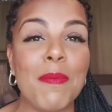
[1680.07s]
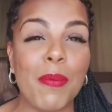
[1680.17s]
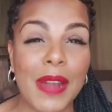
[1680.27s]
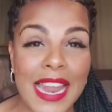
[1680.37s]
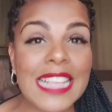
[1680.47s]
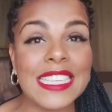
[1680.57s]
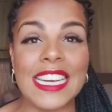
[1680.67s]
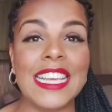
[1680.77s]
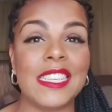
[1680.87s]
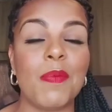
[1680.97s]
really
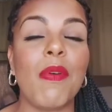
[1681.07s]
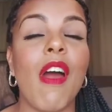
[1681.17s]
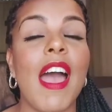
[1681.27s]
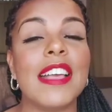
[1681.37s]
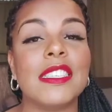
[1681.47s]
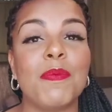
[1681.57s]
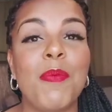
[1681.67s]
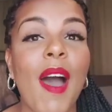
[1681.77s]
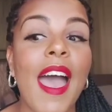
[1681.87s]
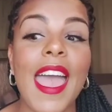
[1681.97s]
pleasantly
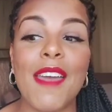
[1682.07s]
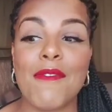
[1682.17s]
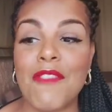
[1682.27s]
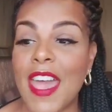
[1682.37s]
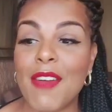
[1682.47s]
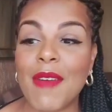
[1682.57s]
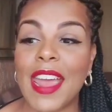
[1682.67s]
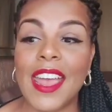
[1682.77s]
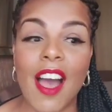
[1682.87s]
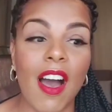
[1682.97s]
surprised by
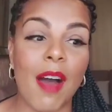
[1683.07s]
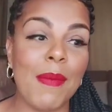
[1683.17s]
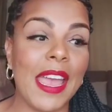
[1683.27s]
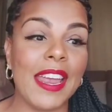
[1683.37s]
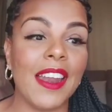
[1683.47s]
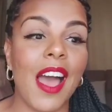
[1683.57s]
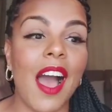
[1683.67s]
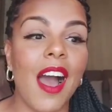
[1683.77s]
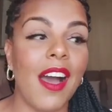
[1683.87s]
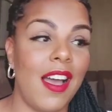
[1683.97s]
Vary. I mean,
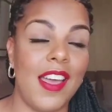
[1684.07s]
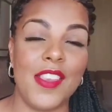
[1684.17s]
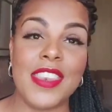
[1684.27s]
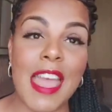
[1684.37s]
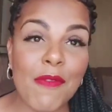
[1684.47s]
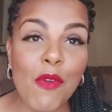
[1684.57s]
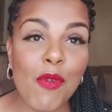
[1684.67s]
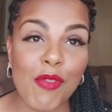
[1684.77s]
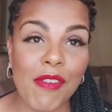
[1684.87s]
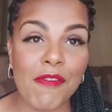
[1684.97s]

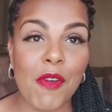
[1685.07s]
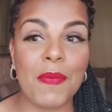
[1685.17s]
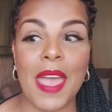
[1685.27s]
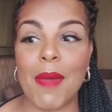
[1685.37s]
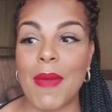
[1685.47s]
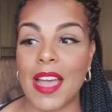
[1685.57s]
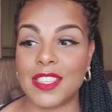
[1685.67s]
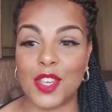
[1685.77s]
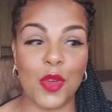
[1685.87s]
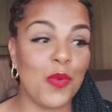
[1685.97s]
never ordering from them
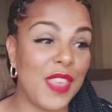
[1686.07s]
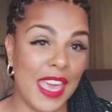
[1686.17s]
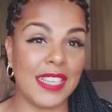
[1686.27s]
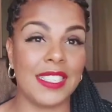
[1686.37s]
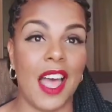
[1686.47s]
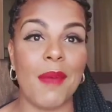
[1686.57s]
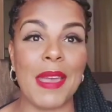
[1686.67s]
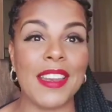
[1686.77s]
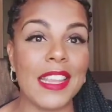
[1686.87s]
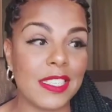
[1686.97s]
to this.
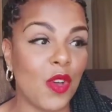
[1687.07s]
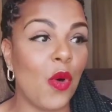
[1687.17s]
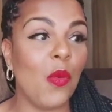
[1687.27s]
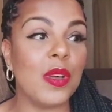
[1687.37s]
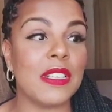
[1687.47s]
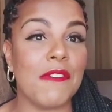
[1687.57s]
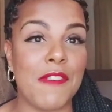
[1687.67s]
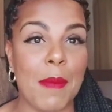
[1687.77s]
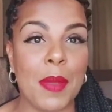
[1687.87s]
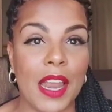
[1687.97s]
I mean, this haul was
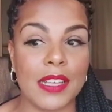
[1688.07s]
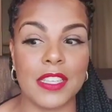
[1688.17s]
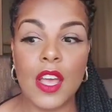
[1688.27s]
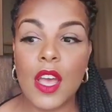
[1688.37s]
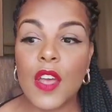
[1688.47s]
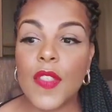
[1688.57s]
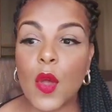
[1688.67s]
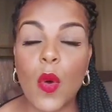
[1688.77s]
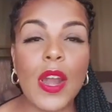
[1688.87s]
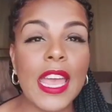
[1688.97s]
fabulous.
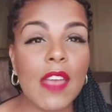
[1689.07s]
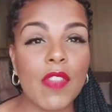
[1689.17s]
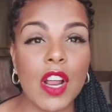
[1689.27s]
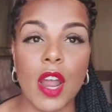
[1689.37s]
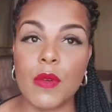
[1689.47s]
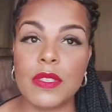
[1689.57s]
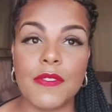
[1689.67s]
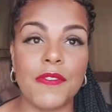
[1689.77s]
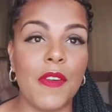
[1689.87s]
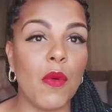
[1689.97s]
The quality of the
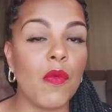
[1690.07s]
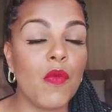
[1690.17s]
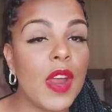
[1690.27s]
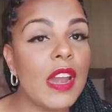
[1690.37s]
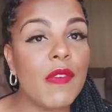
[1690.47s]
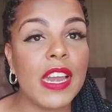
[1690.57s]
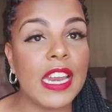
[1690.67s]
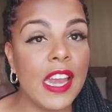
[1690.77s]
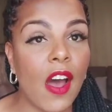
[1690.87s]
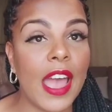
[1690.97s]
clothes feel really,
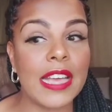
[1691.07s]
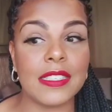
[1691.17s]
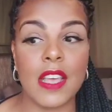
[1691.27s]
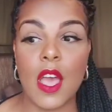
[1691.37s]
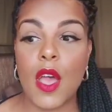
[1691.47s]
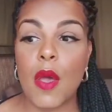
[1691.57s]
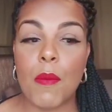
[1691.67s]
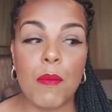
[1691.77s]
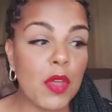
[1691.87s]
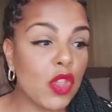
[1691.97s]
really nice.
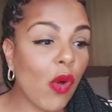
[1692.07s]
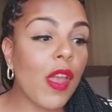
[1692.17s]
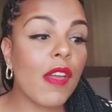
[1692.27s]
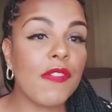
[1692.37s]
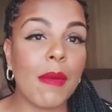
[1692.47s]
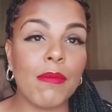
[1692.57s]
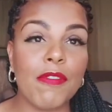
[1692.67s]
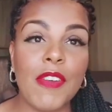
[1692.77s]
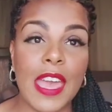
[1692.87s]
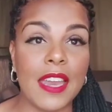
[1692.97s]
Majority of
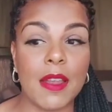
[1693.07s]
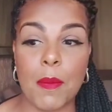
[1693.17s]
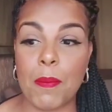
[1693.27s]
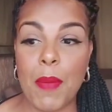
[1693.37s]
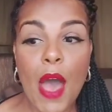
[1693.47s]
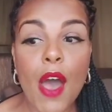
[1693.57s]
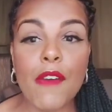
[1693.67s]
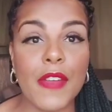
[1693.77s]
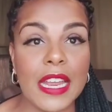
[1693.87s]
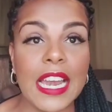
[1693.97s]
them fitted
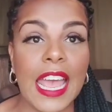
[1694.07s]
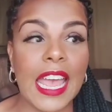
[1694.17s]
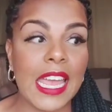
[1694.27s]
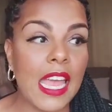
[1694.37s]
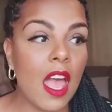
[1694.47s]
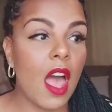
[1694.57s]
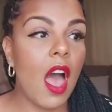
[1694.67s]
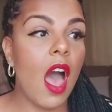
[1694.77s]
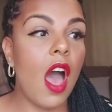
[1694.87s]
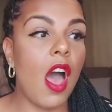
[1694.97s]
perfectly.
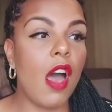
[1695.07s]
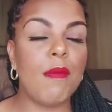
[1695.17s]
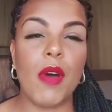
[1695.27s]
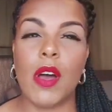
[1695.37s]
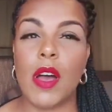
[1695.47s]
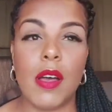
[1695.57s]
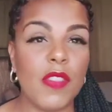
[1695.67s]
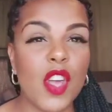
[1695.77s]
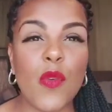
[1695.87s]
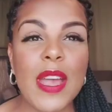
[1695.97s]

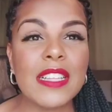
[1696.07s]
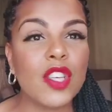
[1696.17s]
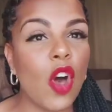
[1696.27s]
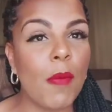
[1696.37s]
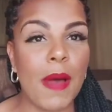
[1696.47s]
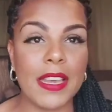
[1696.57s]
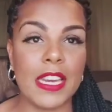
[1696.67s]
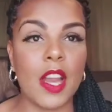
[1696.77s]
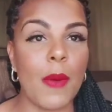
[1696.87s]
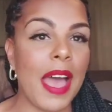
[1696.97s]
The green top,
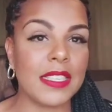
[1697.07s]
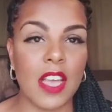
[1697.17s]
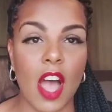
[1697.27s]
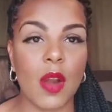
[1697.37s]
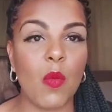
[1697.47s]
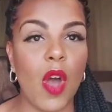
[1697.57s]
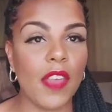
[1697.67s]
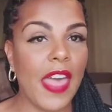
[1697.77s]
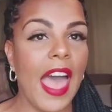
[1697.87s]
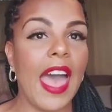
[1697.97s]
I didn't know how to kind of
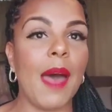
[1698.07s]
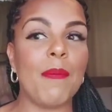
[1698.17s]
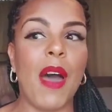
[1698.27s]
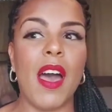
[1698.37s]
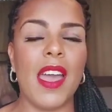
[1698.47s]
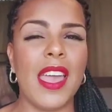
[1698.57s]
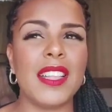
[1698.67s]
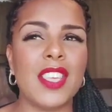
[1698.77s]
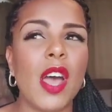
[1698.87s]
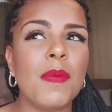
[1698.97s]
work that out, but
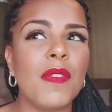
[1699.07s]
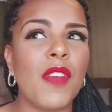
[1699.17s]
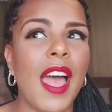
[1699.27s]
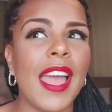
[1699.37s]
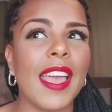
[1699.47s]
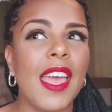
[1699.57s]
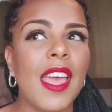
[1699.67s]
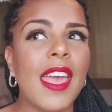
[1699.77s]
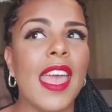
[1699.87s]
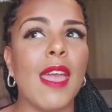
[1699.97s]
in terms of like
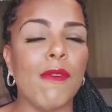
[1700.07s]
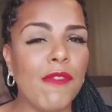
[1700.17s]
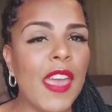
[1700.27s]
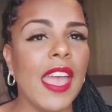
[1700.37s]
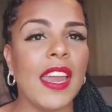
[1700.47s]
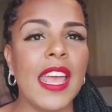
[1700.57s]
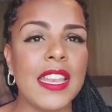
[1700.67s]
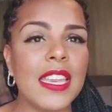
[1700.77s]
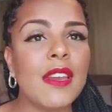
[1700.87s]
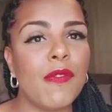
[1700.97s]
it fitting,
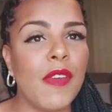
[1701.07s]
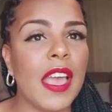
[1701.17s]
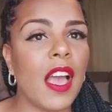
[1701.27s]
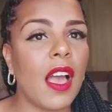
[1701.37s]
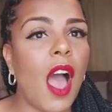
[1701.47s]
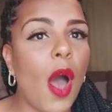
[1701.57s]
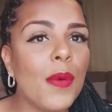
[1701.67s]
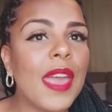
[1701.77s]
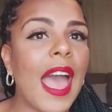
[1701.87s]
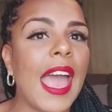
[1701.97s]
it did fit
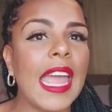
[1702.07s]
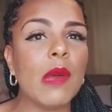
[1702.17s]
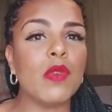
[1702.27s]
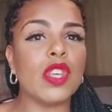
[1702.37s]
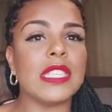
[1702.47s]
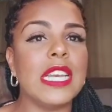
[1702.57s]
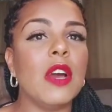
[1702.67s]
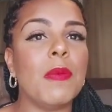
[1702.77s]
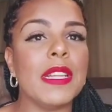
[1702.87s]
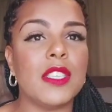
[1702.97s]
okay. It was just
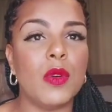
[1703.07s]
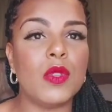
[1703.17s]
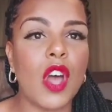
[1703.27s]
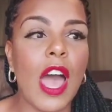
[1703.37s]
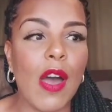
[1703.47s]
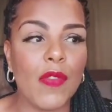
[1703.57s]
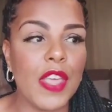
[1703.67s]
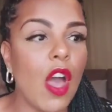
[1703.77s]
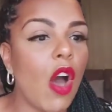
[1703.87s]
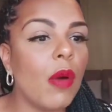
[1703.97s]
a little bit too tight
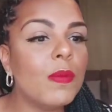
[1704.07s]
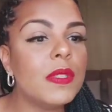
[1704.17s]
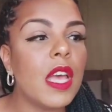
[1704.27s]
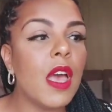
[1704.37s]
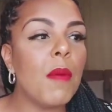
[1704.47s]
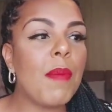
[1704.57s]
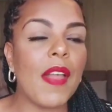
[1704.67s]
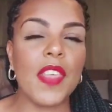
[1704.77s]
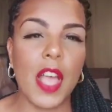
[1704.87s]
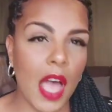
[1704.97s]
on the arms,
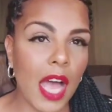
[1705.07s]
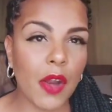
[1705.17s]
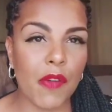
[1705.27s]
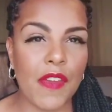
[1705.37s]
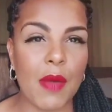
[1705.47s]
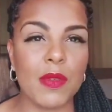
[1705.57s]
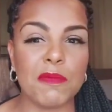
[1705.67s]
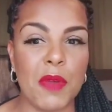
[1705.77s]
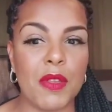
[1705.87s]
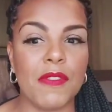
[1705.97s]
but the colour of
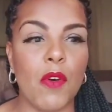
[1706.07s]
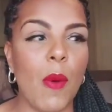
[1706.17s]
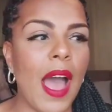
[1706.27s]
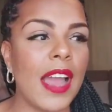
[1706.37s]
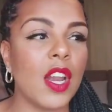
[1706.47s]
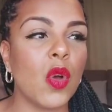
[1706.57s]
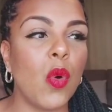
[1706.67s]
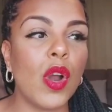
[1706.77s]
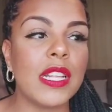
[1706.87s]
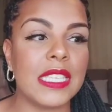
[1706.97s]
it was beautiful and the
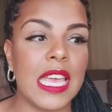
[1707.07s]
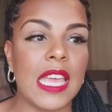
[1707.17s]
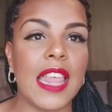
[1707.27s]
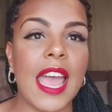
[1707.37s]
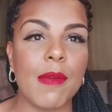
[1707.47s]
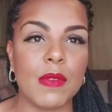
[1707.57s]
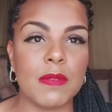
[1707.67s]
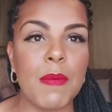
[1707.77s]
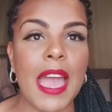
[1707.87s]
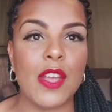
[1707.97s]
quality that
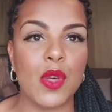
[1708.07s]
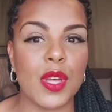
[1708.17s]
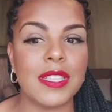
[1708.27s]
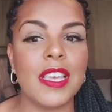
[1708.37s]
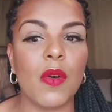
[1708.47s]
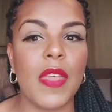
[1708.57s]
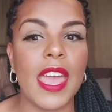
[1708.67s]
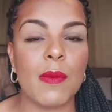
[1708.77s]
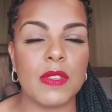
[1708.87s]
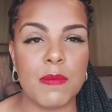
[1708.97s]
it was made, you can tell
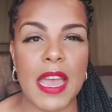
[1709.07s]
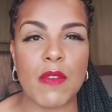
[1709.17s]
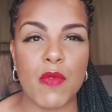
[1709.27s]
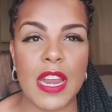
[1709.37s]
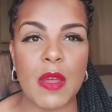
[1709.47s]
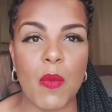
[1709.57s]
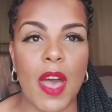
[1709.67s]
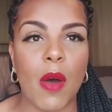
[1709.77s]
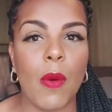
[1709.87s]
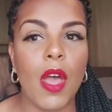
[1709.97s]
that it was made really
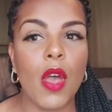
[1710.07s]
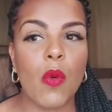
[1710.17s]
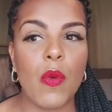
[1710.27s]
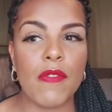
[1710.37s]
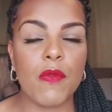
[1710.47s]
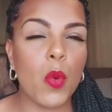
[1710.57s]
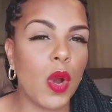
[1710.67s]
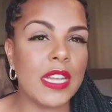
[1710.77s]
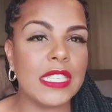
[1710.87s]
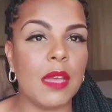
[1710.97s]
well with
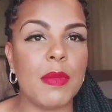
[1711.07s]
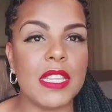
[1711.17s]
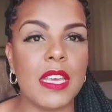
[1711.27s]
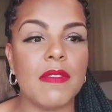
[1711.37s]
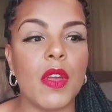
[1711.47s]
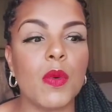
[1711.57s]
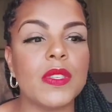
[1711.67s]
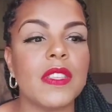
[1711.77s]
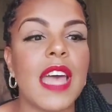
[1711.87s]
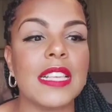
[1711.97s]
quality
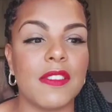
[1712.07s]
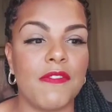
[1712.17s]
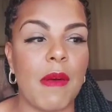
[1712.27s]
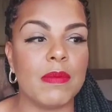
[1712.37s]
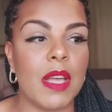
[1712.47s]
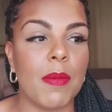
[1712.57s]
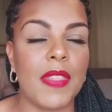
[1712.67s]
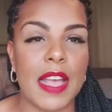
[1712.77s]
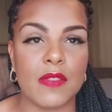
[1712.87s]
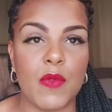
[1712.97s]
material. So that's a thumbs
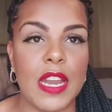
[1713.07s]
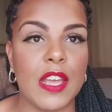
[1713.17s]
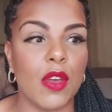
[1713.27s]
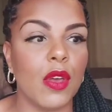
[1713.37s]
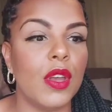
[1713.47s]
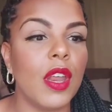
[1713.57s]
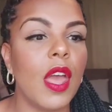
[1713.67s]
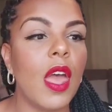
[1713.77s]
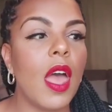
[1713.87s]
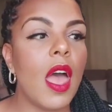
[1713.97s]
up and that's really
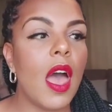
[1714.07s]
good.